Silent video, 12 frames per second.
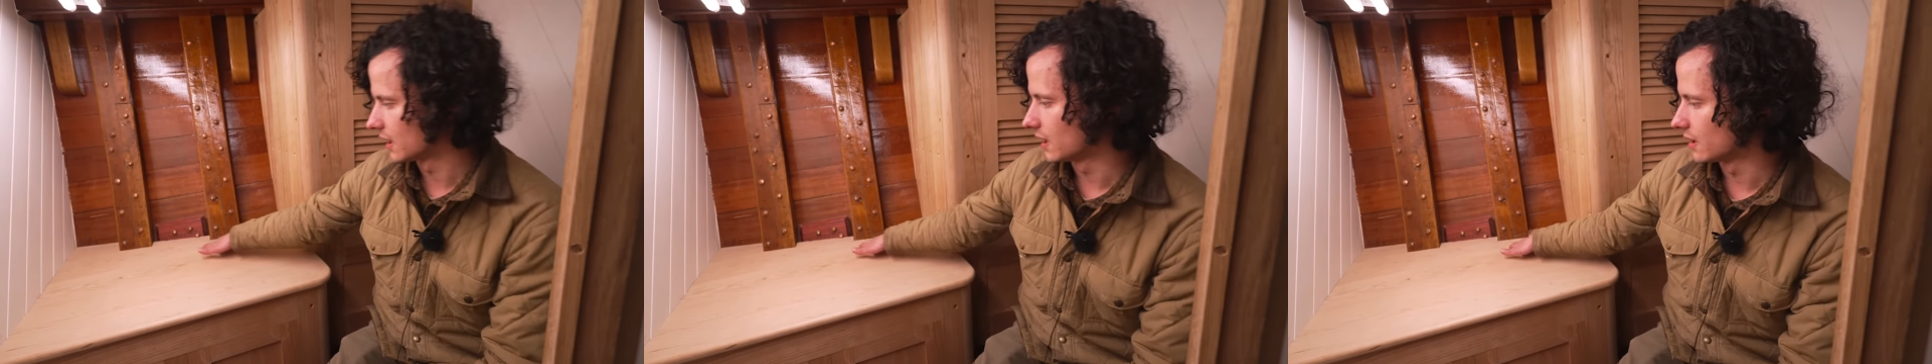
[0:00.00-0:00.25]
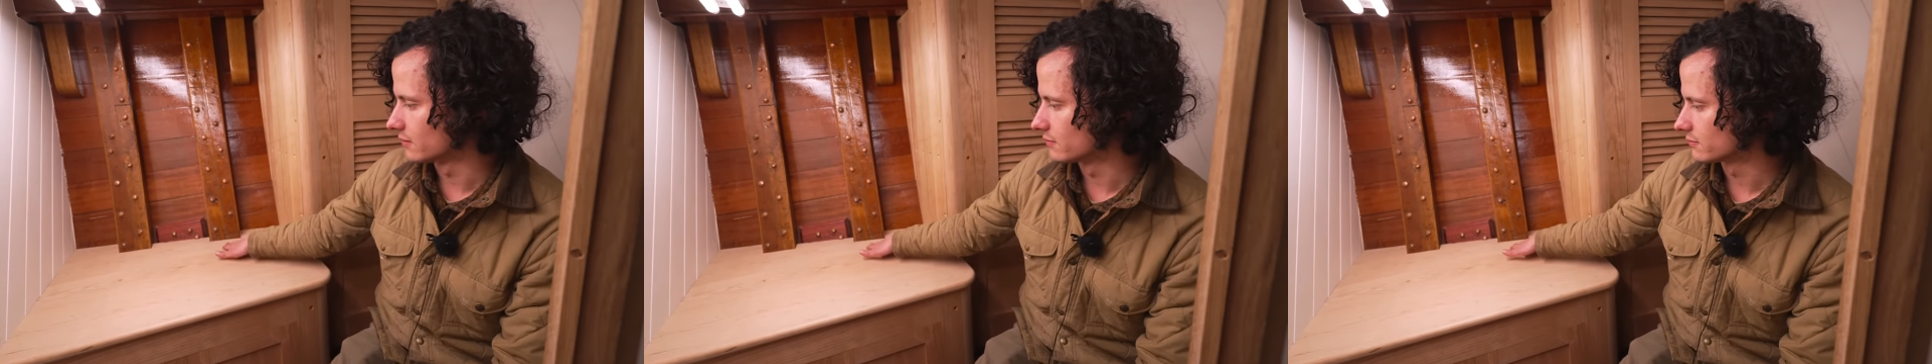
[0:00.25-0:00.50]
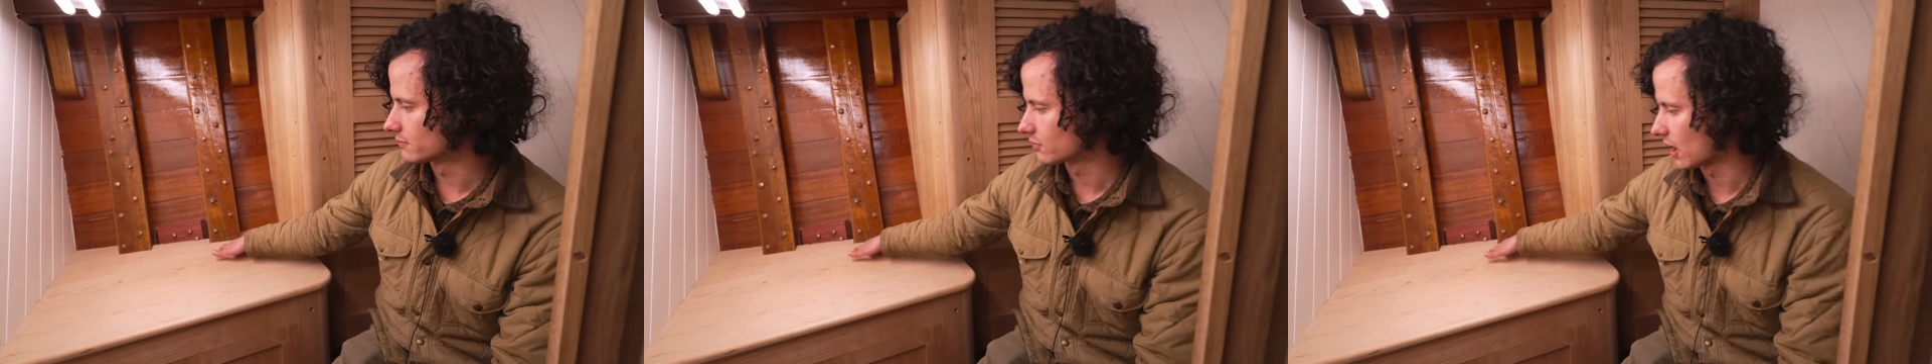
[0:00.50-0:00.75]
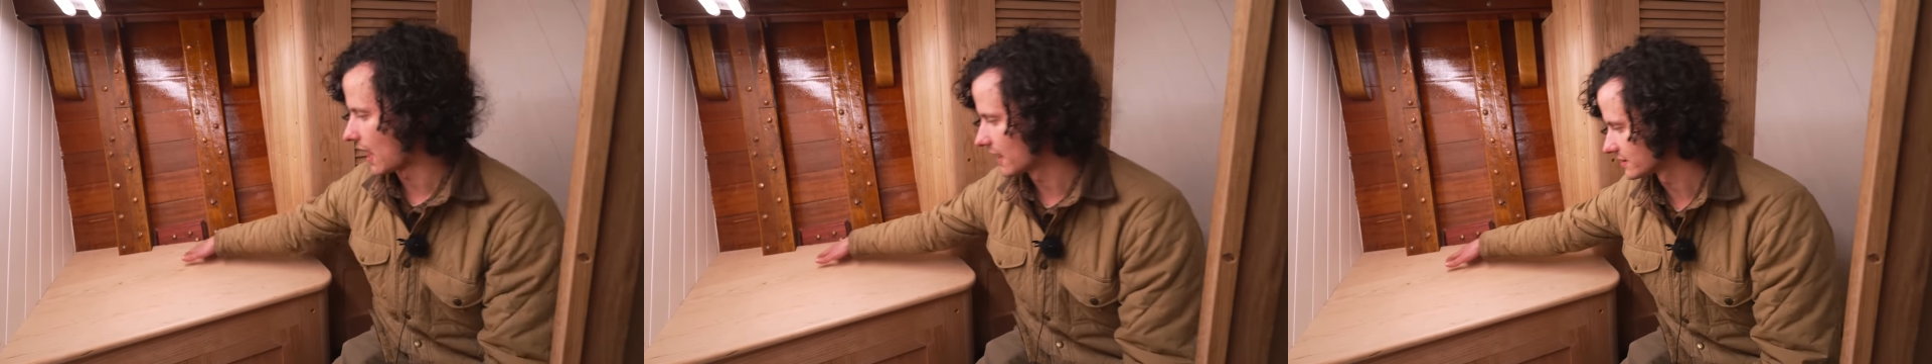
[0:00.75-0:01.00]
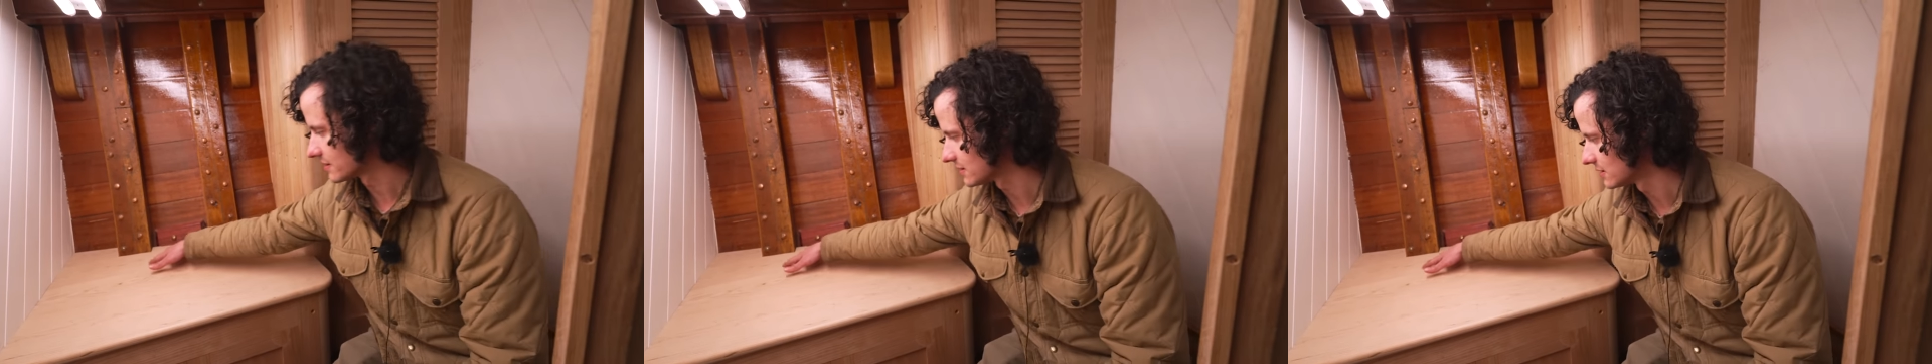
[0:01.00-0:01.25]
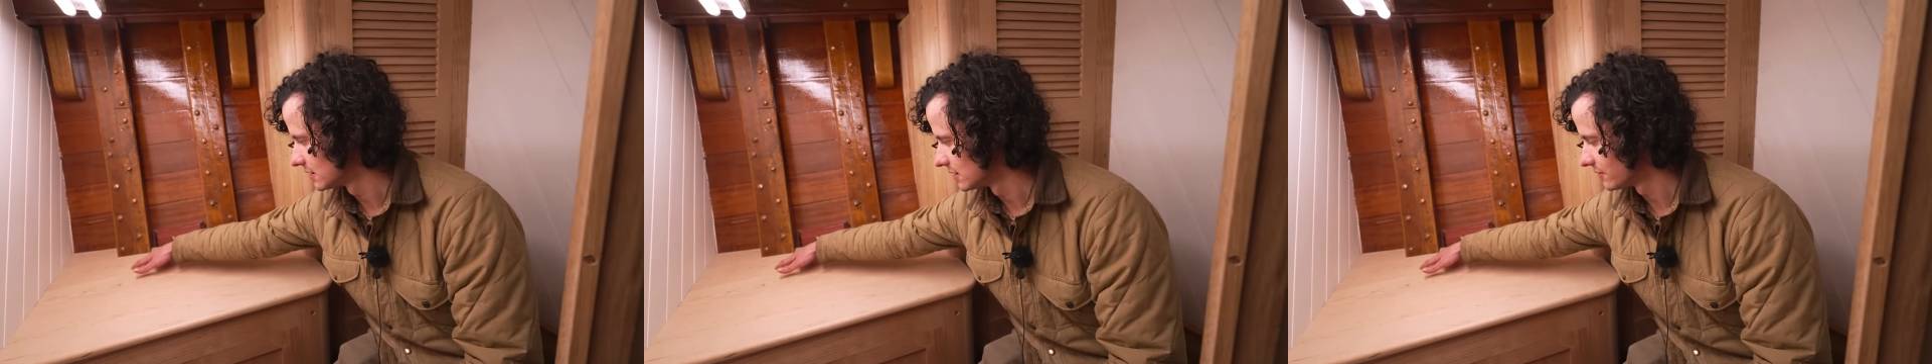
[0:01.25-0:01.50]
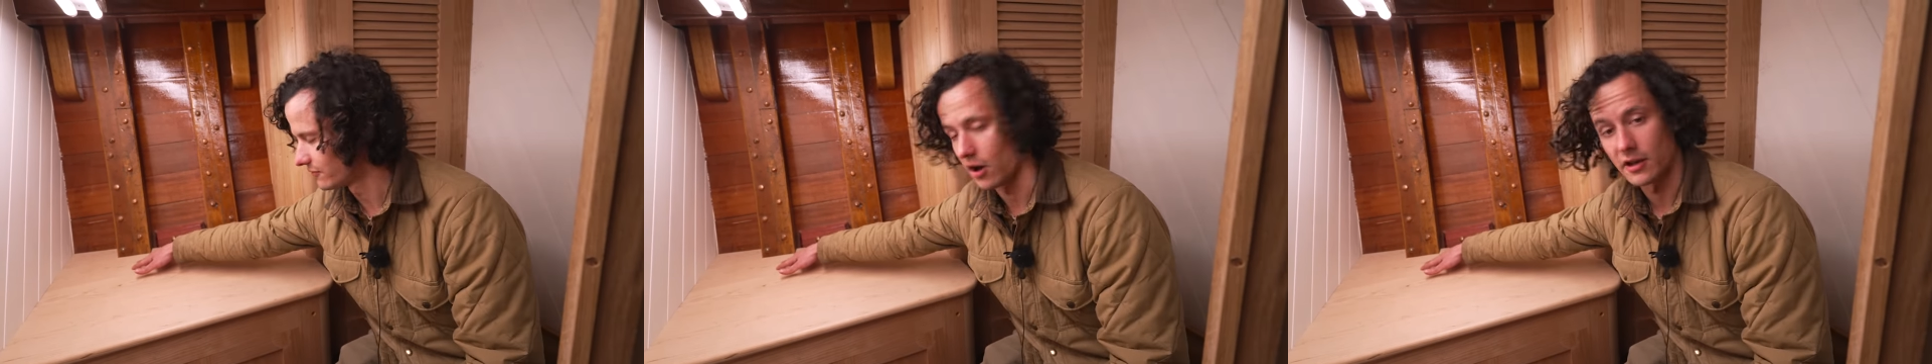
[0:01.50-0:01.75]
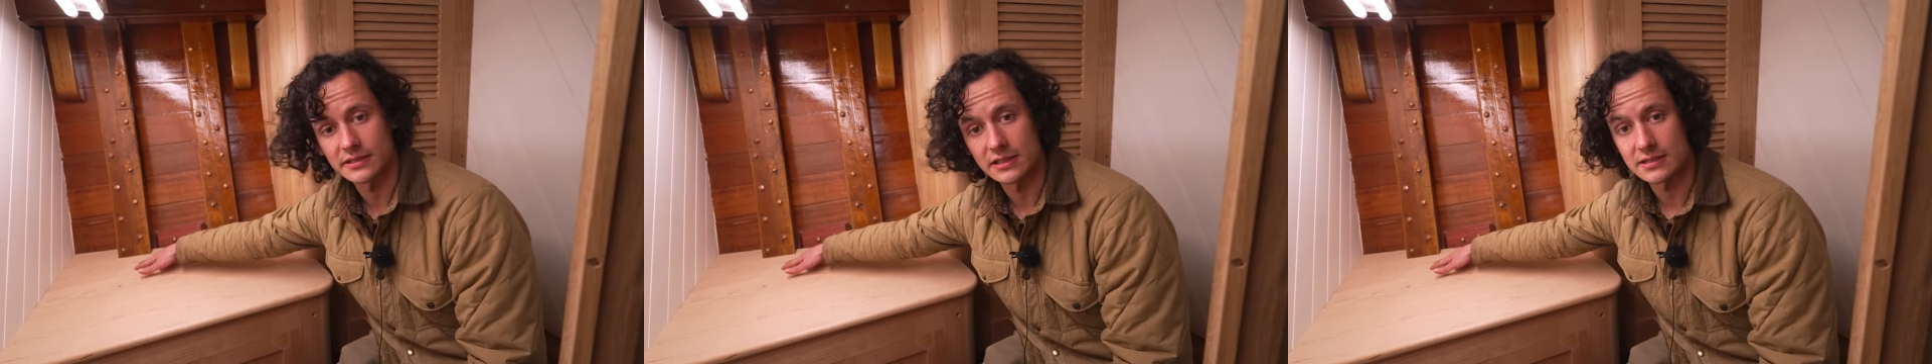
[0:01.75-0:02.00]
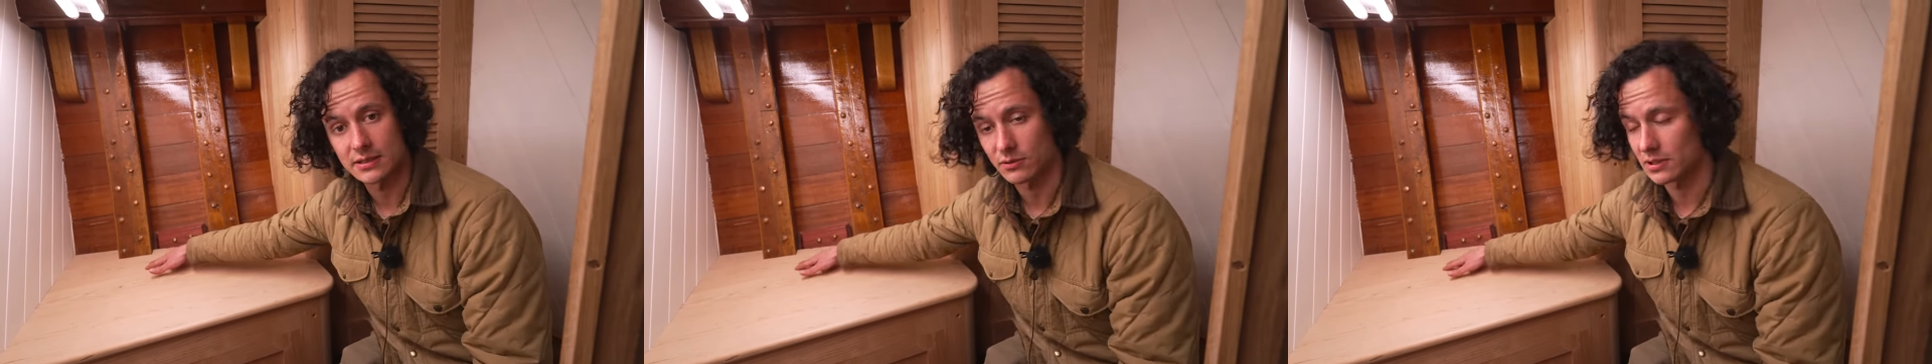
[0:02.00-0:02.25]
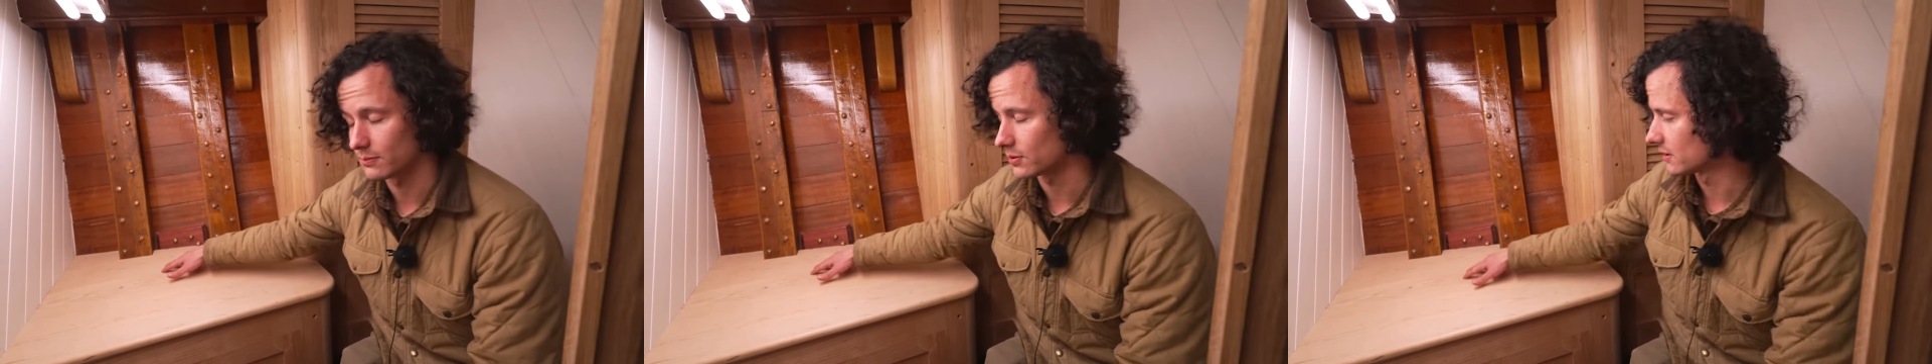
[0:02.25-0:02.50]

uh, brass faucets that we're going to